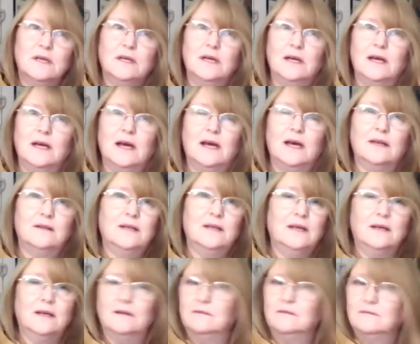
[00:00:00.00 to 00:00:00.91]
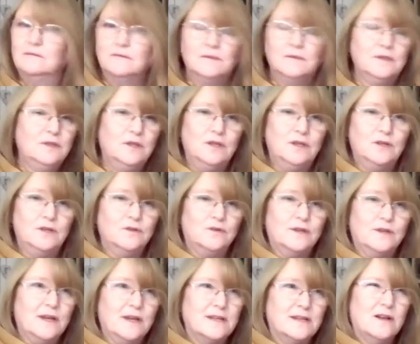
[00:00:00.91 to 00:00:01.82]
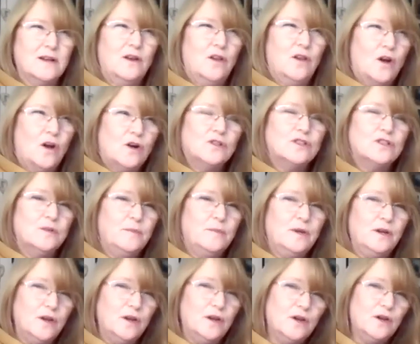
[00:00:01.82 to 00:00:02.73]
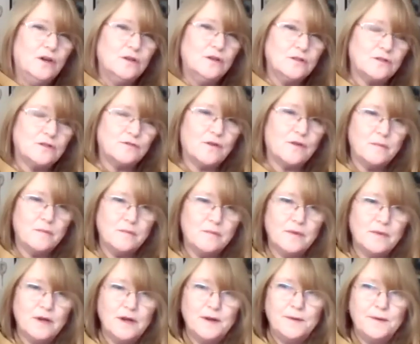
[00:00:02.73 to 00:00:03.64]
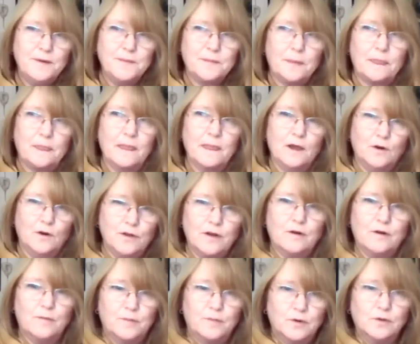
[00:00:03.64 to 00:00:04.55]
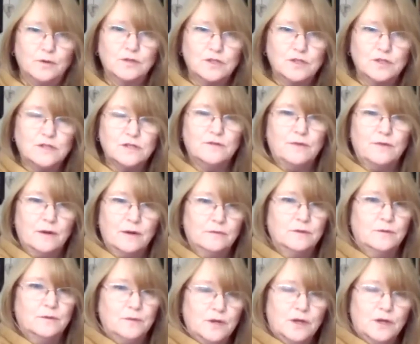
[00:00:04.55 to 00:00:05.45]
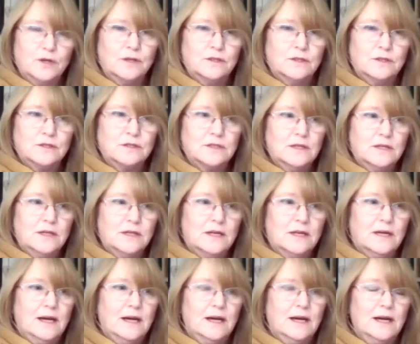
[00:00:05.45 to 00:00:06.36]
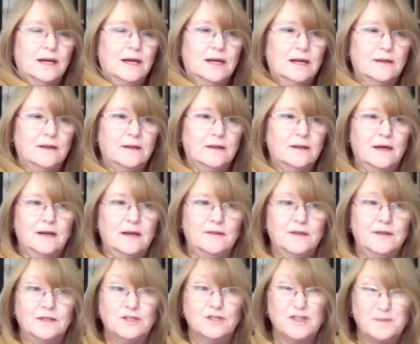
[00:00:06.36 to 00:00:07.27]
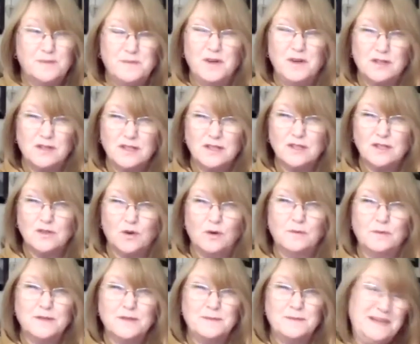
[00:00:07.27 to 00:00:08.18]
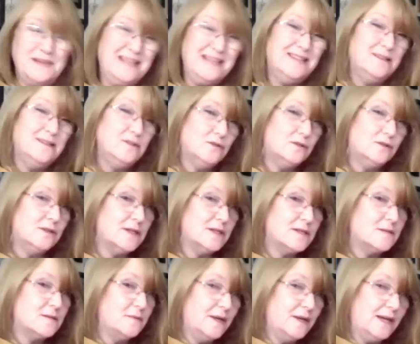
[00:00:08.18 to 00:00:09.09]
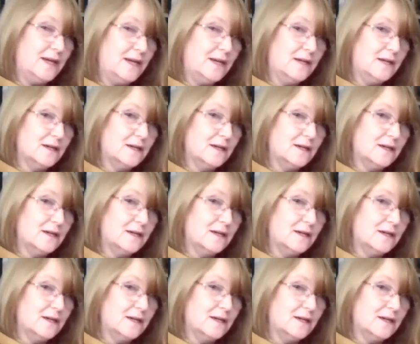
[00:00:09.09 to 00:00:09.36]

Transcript: I think you know, there's a lot to be learned from other approaches around the world. And I, I think just because it's always been done this way